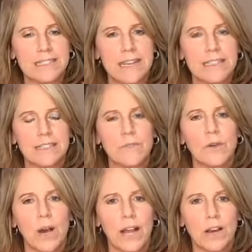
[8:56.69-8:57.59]
said is if
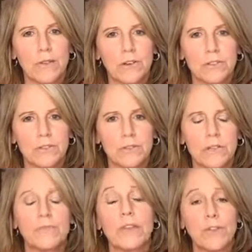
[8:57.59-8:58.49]
you
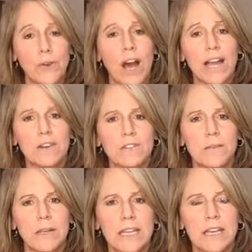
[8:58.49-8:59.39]
hire
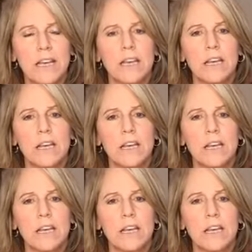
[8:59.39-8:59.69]
somebody,